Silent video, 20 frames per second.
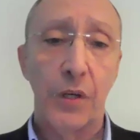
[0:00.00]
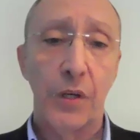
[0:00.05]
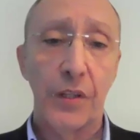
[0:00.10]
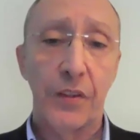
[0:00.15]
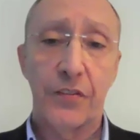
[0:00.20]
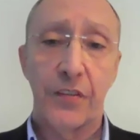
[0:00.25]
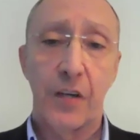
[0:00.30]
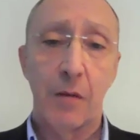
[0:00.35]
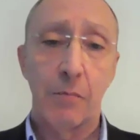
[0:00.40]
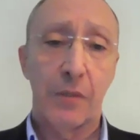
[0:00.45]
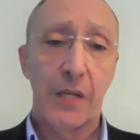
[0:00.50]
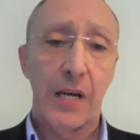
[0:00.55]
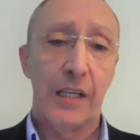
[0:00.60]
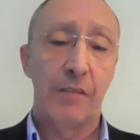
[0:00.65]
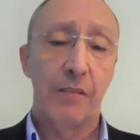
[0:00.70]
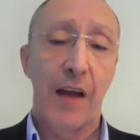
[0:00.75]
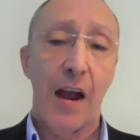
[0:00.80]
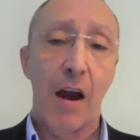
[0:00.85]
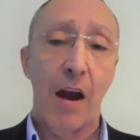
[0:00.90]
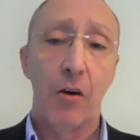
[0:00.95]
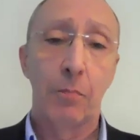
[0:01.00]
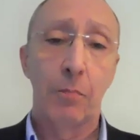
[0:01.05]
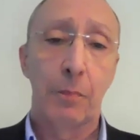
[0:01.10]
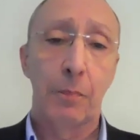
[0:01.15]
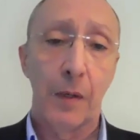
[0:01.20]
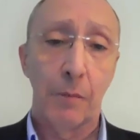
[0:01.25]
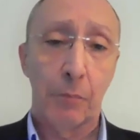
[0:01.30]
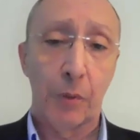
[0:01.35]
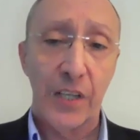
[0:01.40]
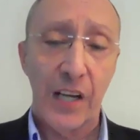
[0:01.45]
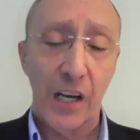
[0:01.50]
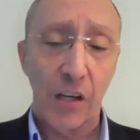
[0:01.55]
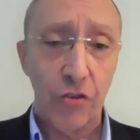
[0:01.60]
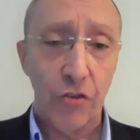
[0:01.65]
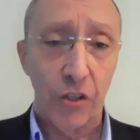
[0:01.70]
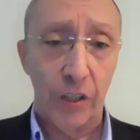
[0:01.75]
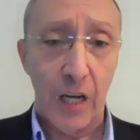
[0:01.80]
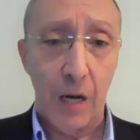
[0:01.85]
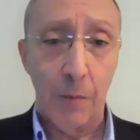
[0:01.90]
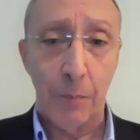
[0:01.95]
with some kind of Arab
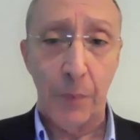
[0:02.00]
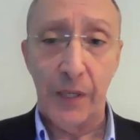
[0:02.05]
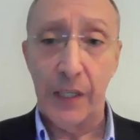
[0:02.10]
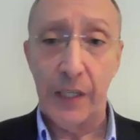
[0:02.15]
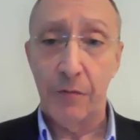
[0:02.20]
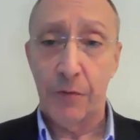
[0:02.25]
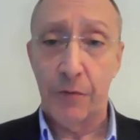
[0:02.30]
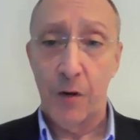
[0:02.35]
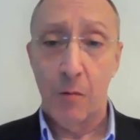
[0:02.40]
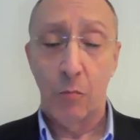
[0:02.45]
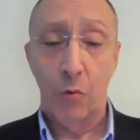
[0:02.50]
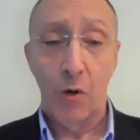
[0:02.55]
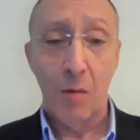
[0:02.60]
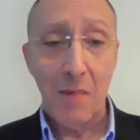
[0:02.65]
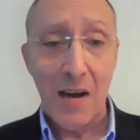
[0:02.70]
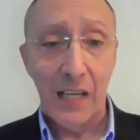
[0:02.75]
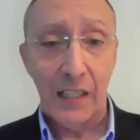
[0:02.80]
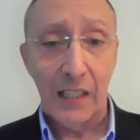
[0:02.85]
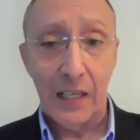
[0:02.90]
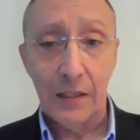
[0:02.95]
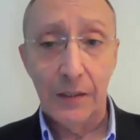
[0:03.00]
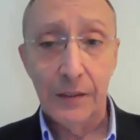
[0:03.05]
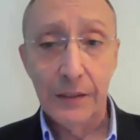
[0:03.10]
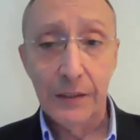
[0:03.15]
production company from Ramallah.